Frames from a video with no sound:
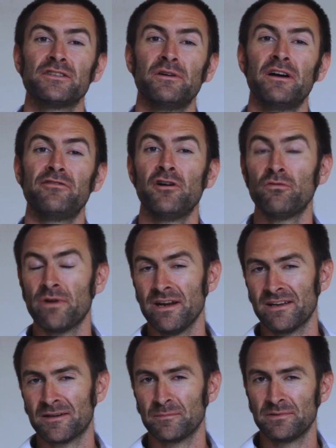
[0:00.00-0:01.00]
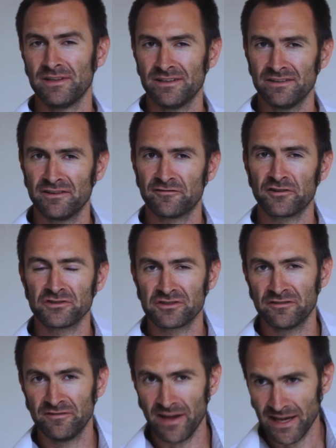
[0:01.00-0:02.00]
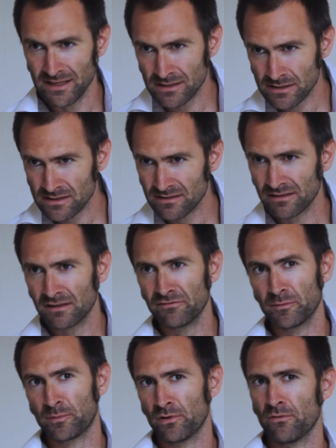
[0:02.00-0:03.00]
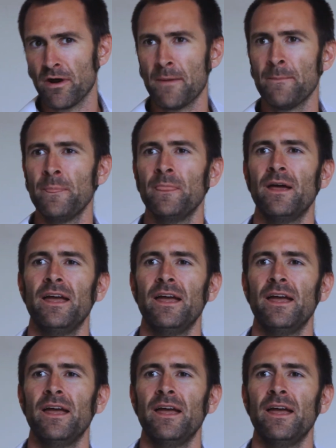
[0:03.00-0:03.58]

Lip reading: I've already completed the first phase of the program,